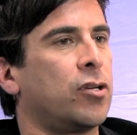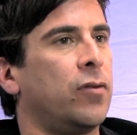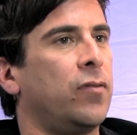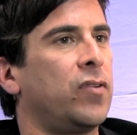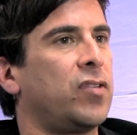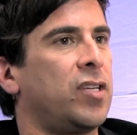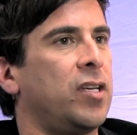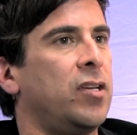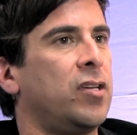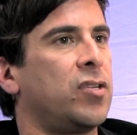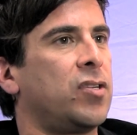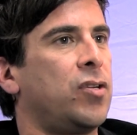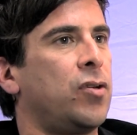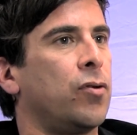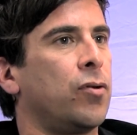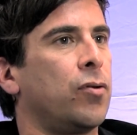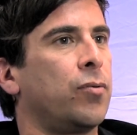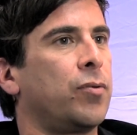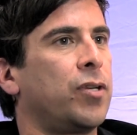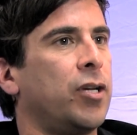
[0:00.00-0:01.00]
service is
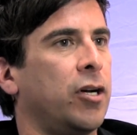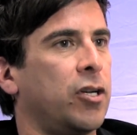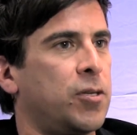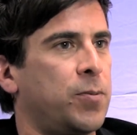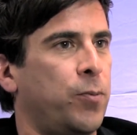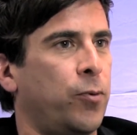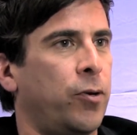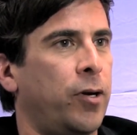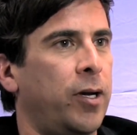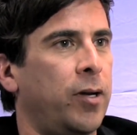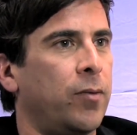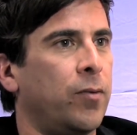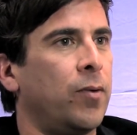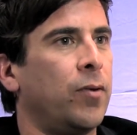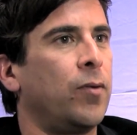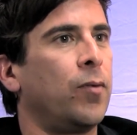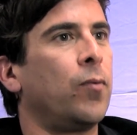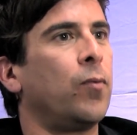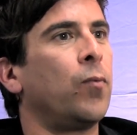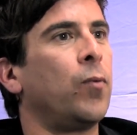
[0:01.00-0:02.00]
your touch point
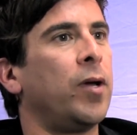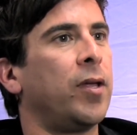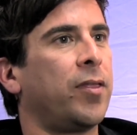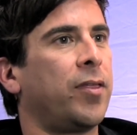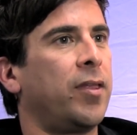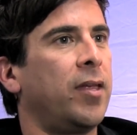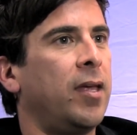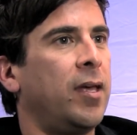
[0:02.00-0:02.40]
with